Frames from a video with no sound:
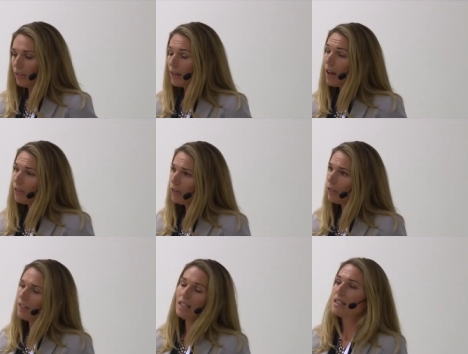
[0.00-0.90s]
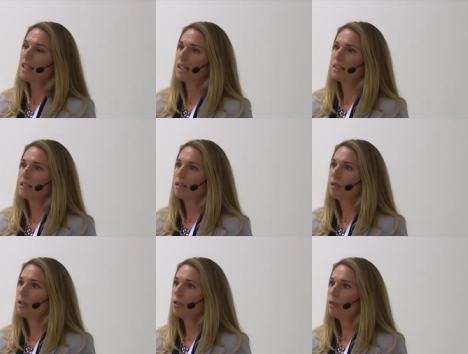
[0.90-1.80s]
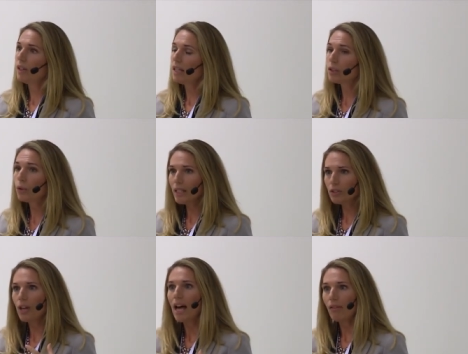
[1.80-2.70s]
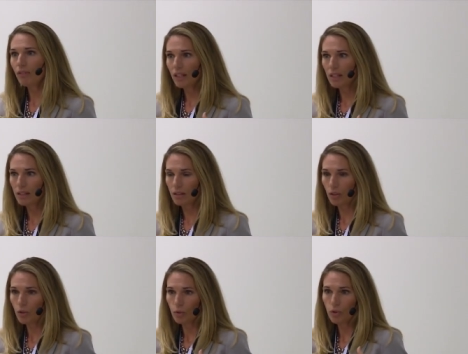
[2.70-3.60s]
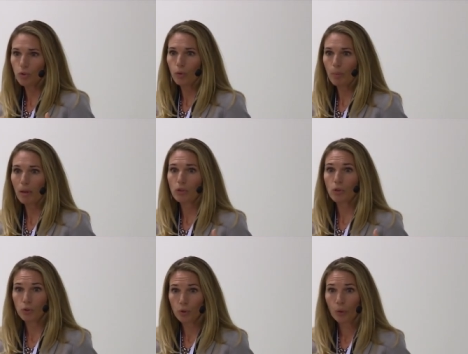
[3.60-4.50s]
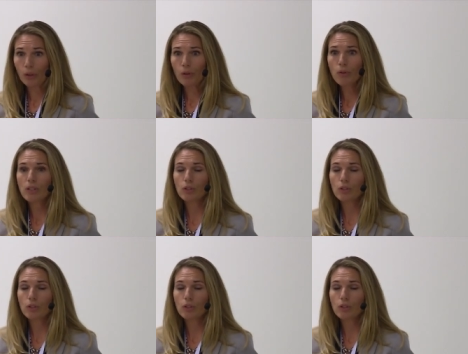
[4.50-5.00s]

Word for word: The other thing is that it's great to have these you know story-based tutorials